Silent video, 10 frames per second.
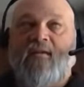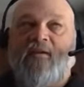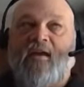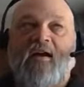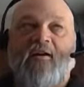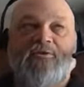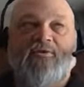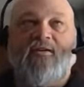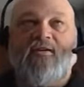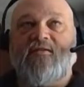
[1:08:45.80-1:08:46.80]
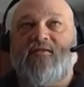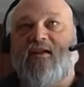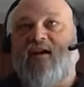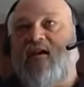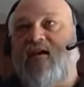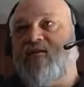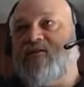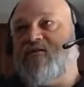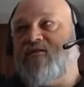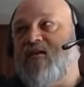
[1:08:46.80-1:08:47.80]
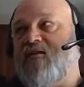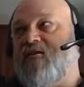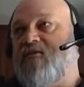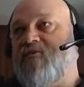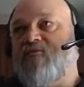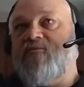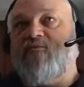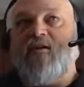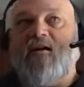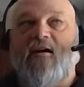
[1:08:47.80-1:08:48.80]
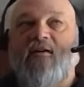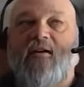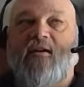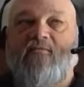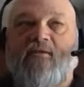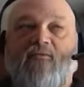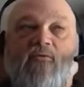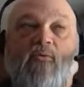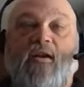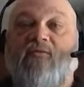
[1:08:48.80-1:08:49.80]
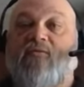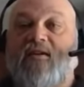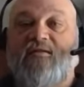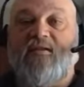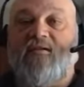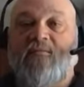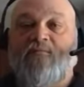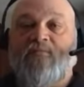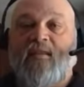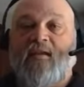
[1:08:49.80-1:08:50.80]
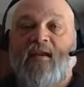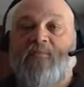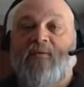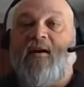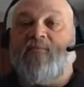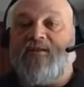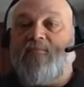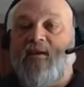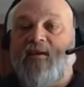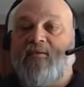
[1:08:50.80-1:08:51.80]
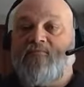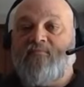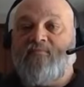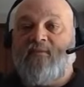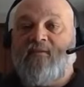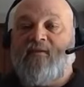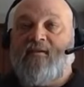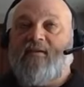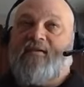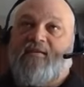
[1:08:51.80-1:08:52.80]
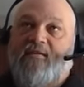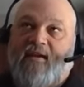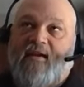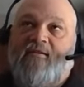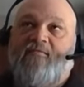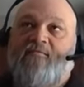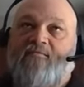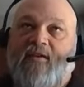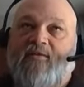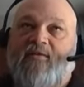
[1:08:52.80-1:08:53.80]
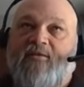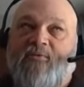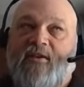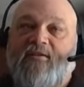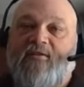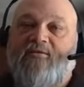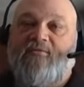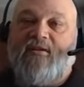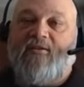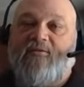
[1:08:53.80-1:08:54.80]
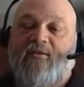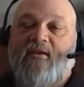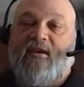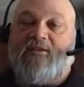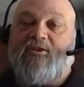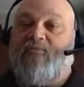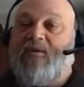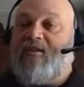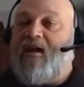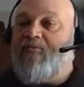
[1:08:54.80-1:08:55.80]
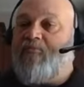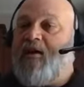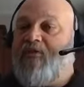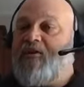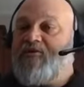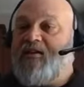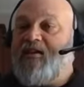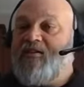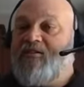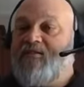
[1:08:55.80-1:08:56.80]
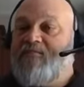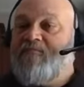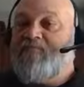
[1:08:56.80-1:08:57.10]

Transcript: the guy on drugs, the guy that's a psycho, the guy that, you know, for whatever reason, he becomes committed. Then then the twenty-two, you know, it's going to be death by a thousand cuts.